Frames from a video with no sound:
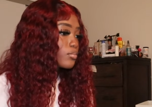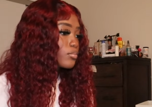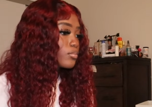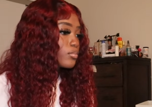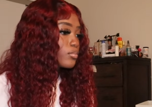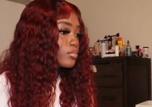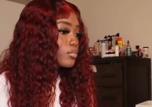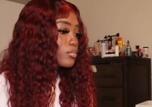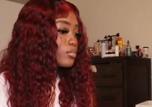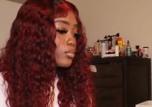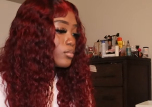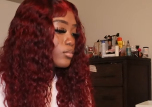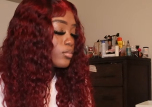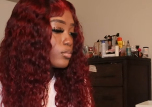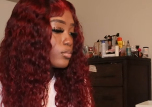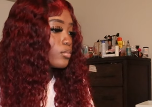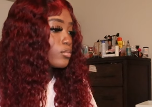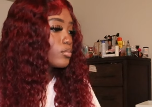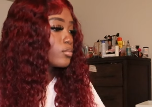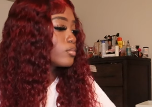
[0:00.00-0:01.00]

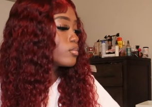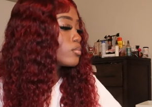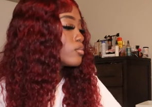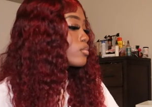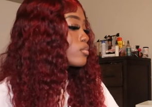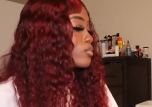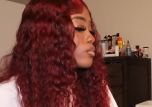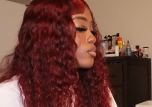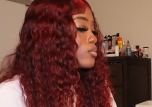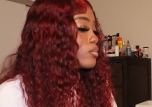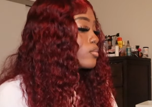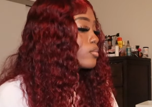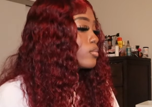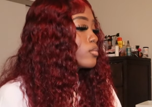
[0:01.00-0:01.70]
(silence)